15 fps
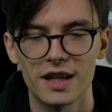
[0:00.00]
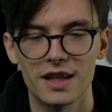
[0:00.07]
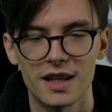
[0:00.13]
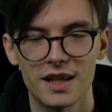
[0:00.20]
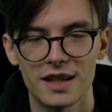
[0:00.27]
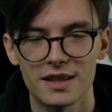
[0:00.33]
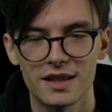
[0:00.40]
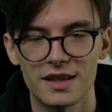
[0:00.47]

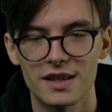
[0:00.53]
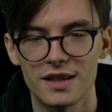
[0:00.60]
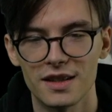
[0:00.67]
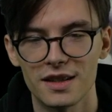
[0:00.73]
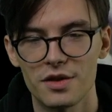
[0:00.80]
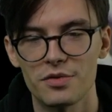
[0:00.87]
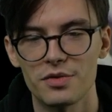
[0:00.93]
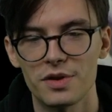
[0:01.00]
at the
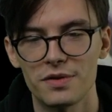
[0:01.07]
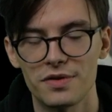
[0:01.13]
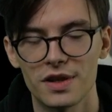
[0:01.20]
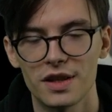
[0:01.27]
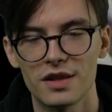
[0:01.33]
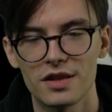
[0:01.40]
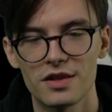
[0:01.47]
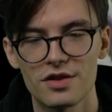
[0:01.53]
three
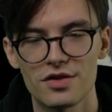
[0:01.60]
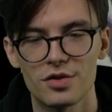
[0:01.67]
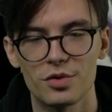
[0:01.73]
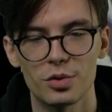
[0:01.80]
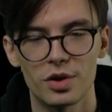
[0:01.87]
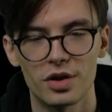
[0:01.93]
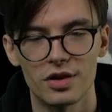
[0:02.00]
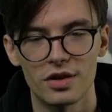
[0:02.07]
figures who
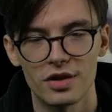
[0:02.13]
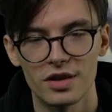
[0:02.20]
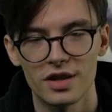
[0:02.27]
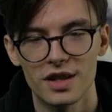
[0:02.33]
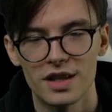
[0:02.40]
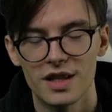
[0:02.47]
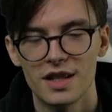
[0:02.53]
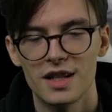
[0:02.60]
are
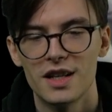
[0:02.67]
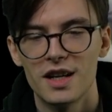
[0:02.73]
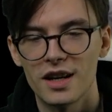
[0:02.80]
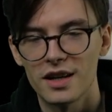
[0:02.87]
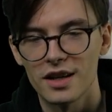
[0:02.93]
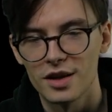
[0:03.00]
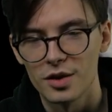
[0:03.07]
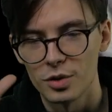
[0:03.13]
a
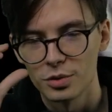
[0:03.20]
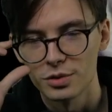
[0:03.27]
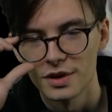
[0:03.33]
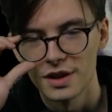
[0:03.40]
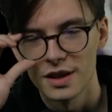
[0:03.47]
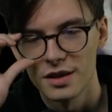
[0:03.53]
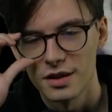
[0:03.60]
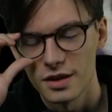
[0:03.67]
coal
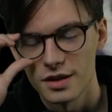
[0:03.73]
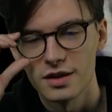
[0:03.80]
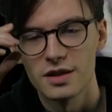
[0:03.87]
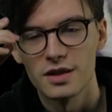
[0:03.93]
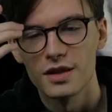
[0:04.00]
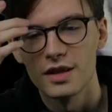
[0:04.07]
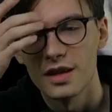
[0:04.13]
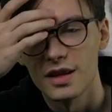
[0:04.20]
digger,
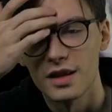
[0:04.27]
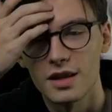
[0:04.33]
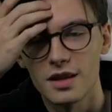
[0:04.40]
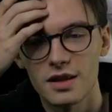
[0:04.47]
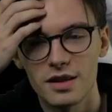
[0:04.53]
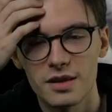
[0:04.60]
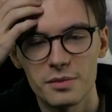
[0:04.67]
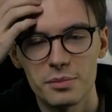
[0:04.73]

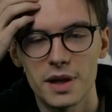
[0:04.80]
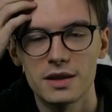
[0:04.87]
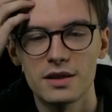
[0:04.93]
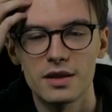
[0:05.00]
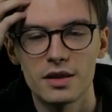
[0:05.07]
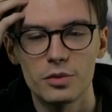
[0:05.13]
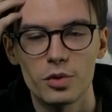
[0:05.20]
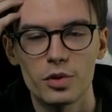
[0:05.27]

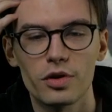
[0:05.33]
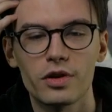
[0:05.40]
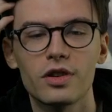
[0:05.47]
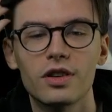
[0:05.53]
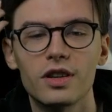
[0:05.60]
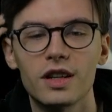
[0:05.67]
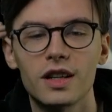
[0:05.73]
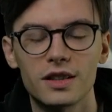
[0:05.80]
metal worker,
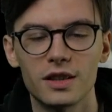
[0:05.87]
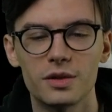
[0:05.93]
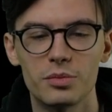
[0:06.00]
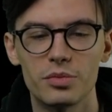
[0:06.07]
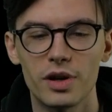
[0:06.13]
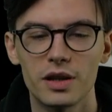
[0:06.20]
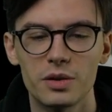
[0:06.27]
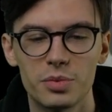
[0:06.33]
and a
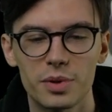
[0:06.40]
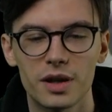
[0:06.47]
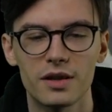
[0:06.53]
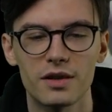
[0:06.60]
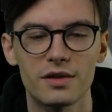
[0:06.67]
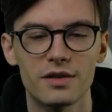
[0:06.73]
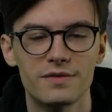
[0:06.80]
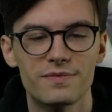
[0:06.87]
bread picker,
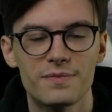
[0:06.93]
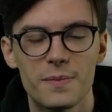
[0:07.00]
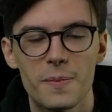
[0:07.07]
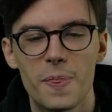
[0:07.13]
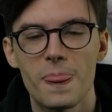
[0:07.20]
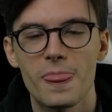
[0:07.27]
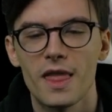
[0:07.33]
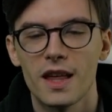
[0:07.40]

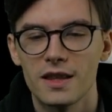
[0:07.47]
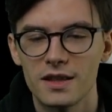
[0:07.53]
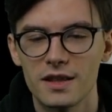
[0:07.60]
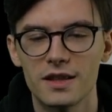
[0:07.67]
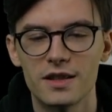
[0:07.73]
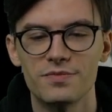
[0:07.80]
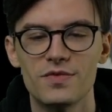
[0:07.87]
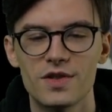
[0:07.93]
the
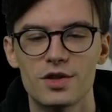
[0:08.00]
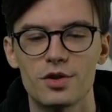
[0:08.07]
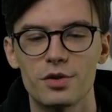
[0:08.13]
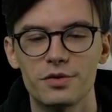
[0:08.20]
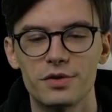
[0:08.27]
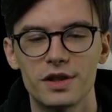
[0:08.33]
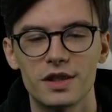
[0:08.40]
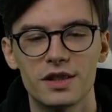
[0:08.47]

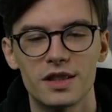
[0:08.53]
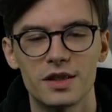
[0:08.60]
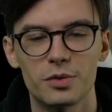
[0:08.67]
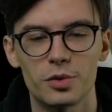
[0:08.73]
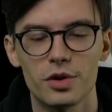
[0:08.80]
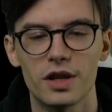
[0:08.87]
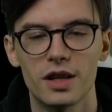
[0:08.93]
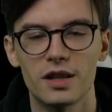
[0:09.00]
Soviet
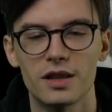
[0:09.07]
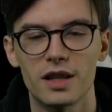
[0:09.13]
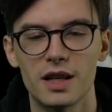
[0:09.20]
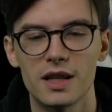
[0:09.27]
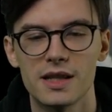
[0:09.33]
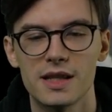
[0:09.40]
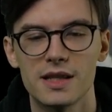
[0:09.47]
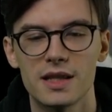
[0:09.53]
working
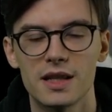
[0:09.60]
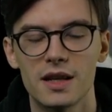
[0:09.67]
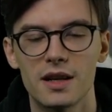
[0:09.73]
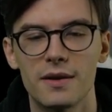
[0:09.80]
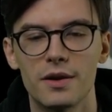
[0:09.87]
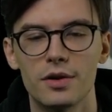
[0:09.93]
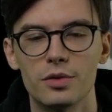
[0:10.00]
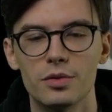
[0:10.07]
class,
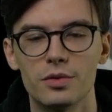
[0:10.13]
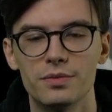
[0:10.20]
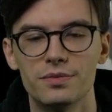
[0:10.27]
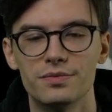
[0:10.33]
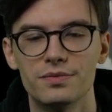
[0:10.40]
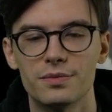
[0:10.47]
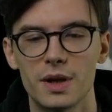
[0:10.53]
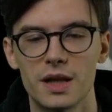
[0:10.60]
who
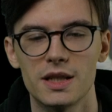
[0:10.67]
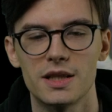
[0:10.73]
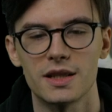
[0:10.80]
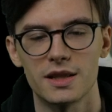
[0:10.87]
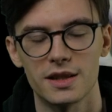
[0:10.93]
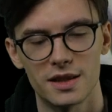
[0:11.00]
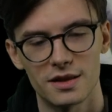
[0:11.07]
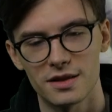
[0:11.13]

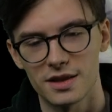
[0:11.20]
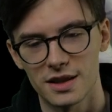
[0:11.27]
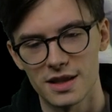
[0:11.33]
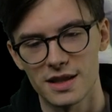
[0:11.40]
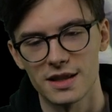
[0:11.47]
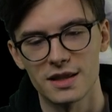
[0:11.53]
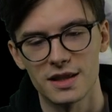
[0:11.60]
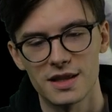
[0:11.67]
basically is
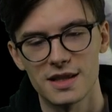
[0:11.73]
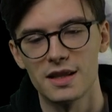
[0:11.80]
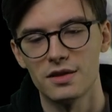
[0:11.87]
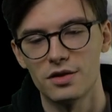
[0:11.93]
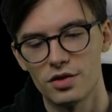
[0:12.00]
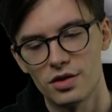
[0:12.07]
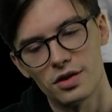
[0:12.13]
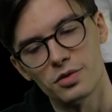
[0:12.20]
in the
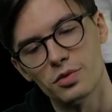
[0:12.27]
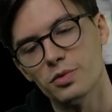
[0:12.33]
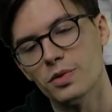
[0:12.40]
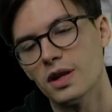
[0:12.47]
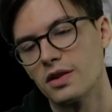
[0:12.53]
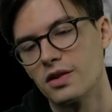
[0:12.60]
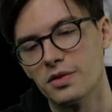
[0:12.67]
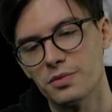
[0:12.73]
center and who
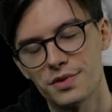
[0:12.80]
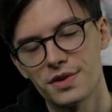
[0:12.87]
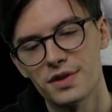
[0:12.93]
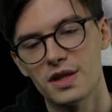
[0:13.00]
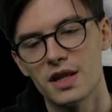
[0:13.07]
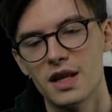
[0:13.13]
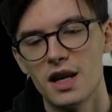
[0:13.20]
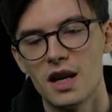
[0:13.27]
welcomes
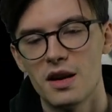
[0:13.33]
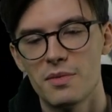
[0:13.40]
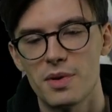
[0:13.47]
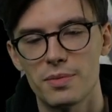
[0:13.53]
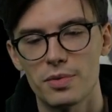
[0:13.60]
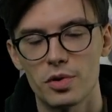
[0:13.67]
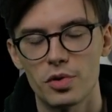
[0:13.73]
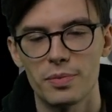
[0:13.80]

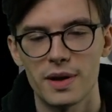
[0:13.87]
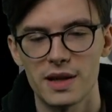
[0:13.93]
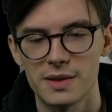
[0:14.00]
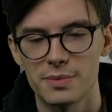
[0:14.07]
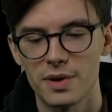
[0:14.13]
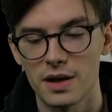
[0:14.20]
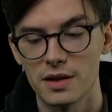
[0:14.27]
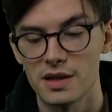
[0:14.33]
people who pass
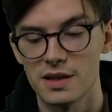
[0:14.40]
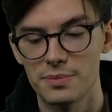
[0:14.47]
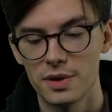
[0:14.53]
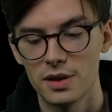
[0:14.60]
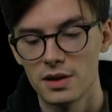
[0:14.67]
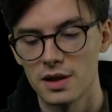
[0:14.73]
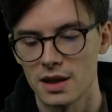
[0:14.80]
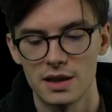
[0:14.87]
by this
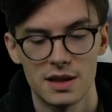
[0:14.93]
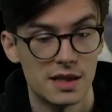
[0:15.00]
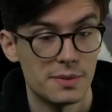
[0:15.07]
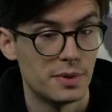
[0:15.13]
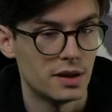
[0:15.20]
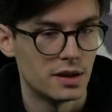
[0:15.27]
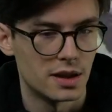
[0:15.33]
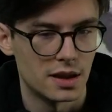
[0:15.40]
building. And this
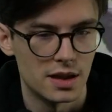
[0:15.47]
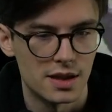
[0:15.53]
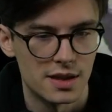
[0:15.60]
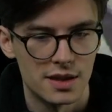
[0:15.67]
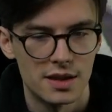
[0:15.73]
building is